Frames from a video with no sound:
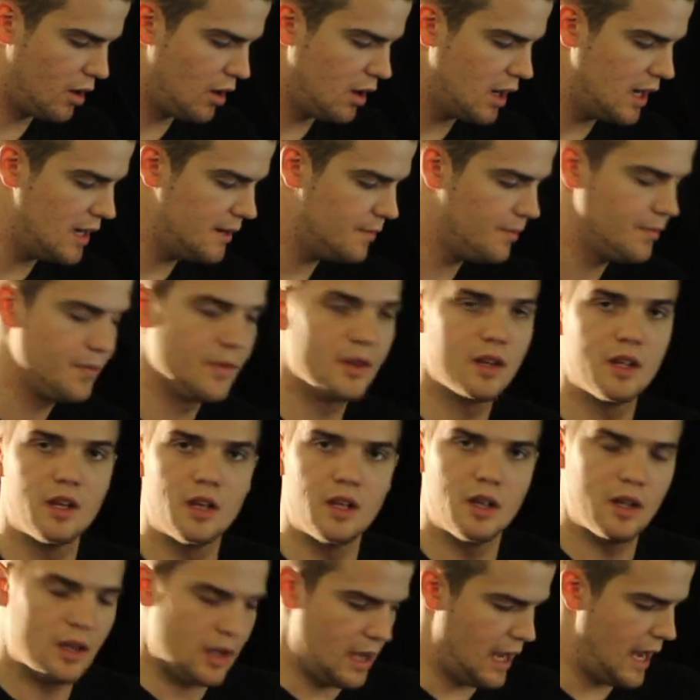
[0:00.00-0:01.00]
high,
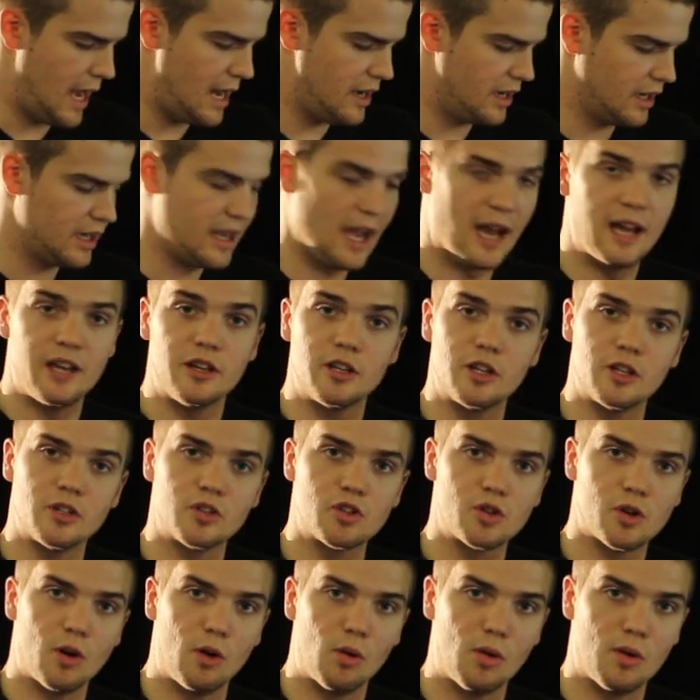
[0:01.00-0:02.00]
and a gain
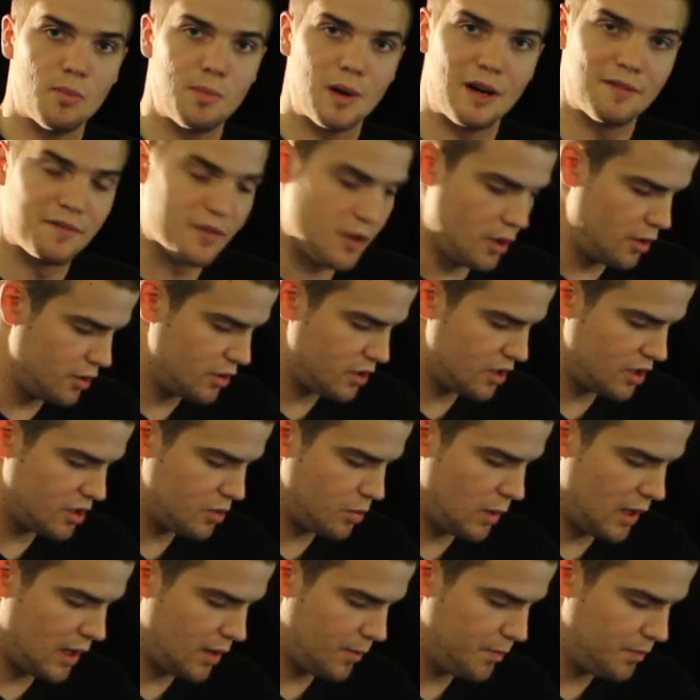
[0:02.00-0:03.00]
control above those as
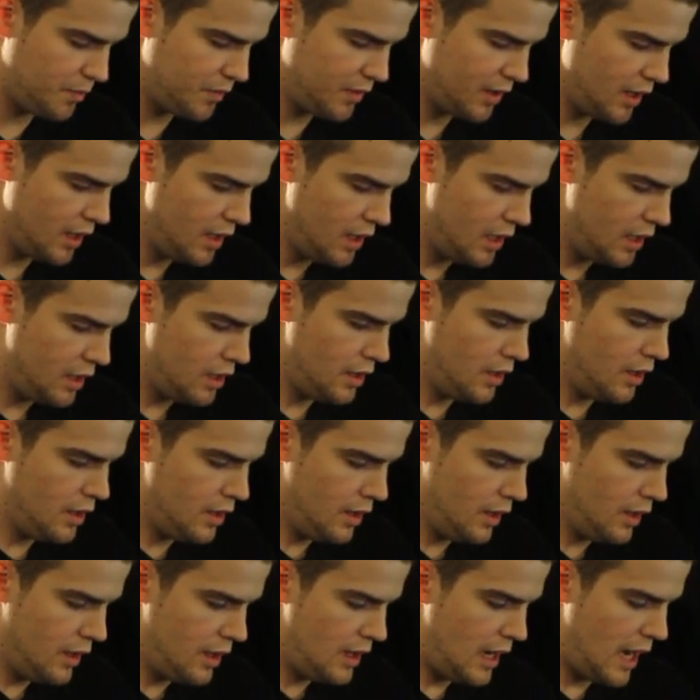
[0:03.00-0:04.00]
well.
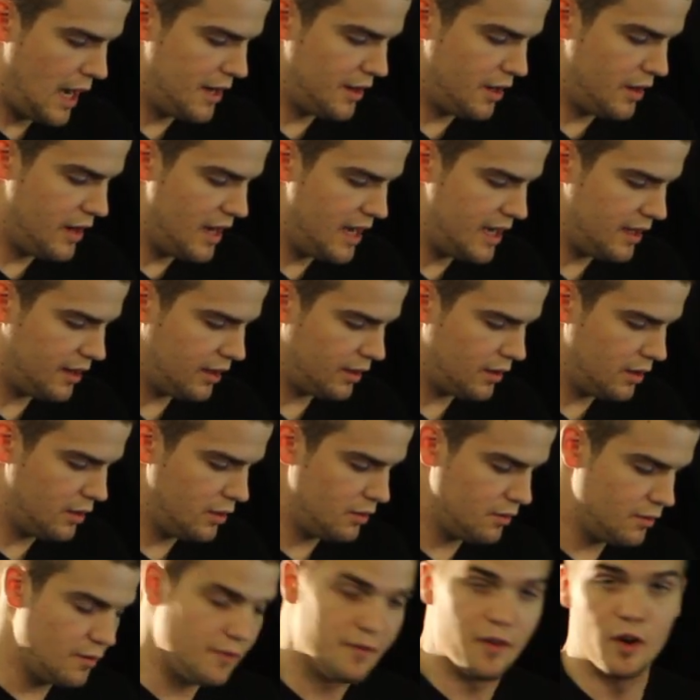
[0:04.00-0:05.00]
Underneath,
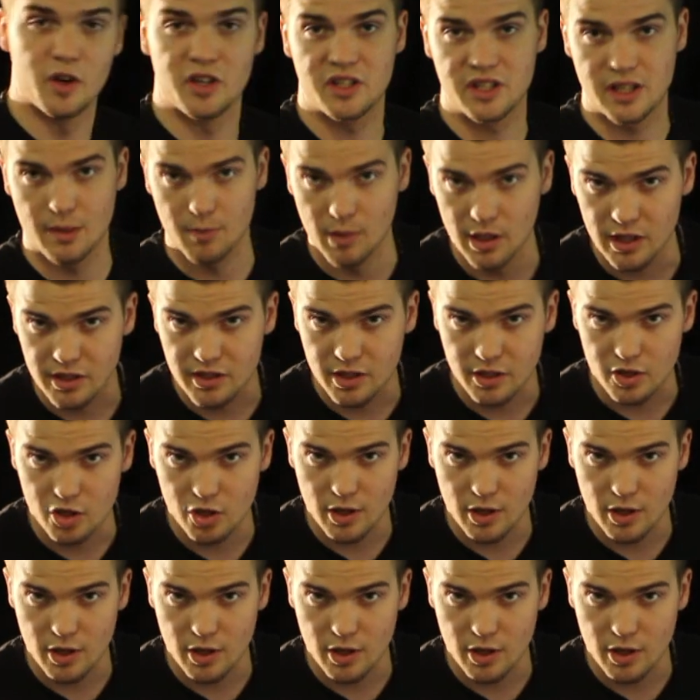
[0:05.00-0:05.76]
very similar to